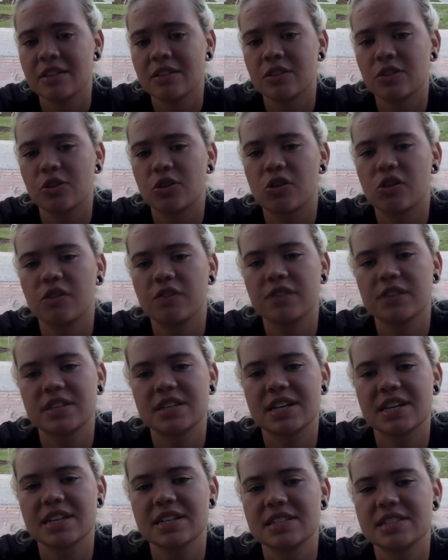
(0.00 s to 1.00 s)
The goal of the
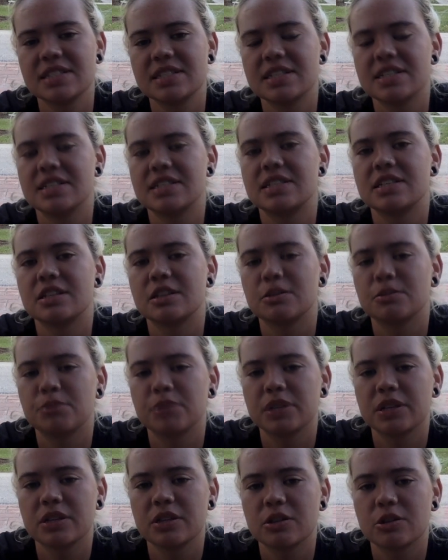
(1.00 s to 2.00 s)
test is to
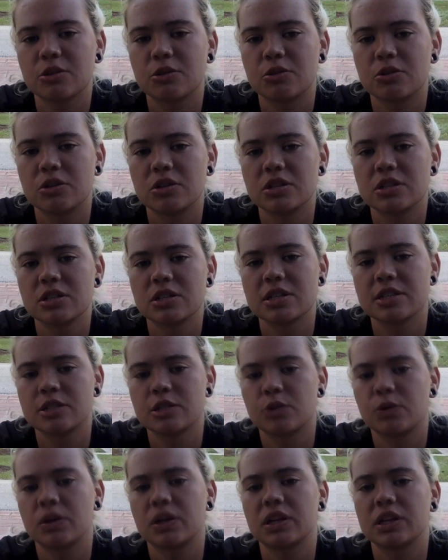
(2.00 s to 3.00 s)
complete the course
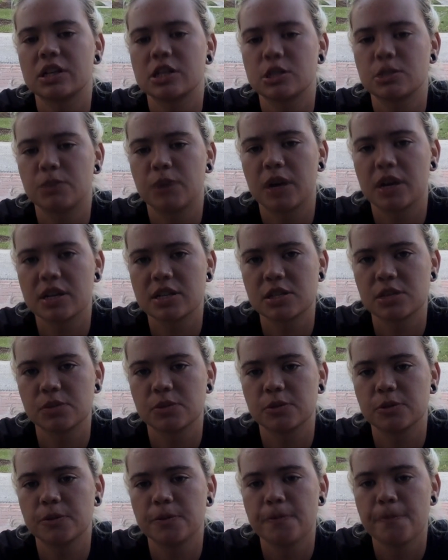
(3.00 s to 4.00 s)
as quickly as
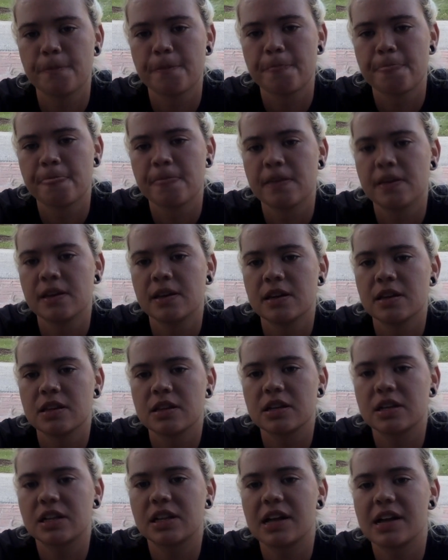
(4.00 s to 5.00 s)
possible.
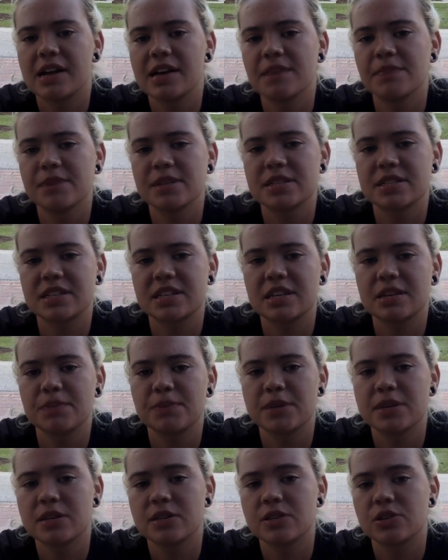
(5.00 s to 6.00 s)
The client must keep
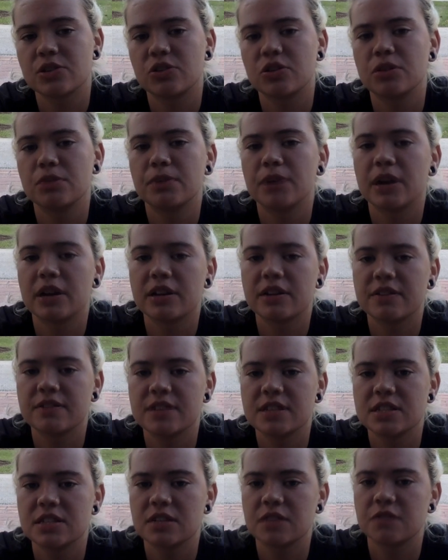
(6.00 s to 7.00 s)
his or her body
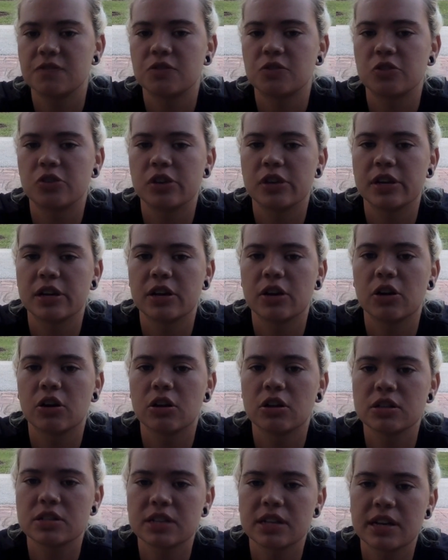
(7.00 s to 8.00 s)
facing forward at
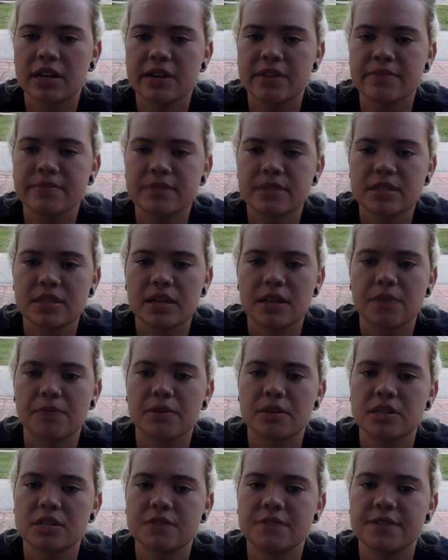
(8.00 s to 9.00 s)
all times and
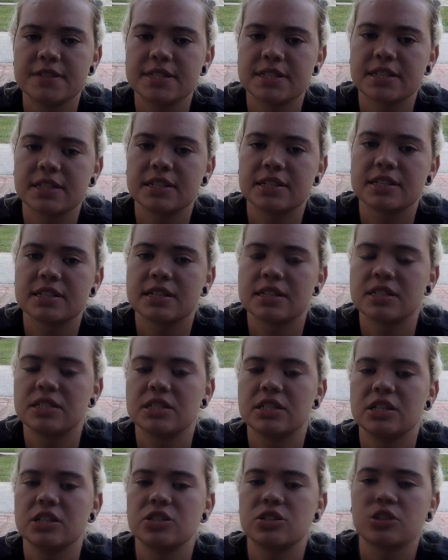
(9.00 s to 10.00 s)
must physically touch
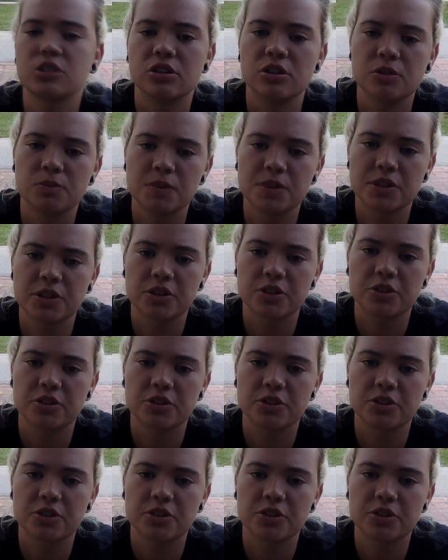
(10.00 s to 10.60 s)
each cone with the